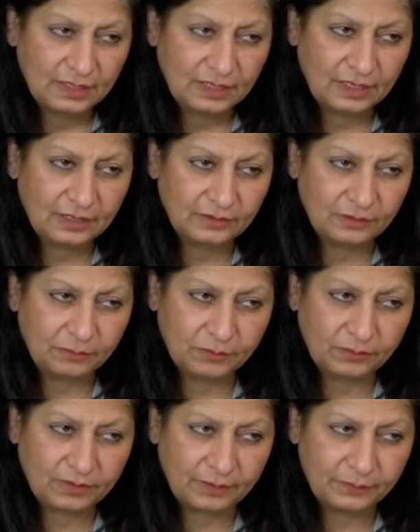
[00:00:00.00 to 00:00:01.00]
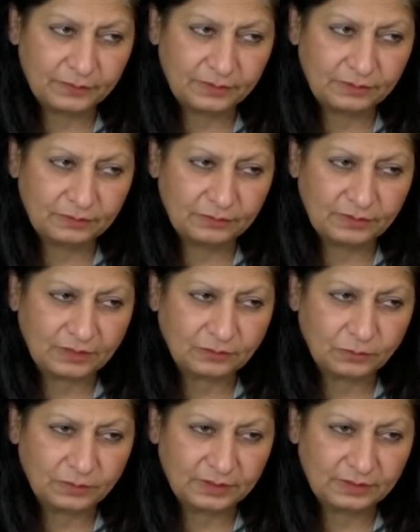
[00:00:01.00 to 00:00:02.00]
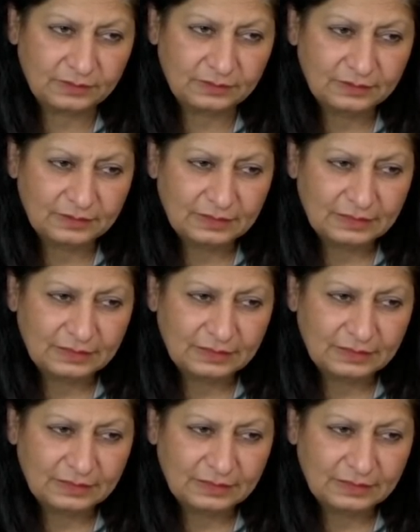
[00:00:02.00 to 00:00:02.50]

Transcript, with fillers: and they broke up with you that way.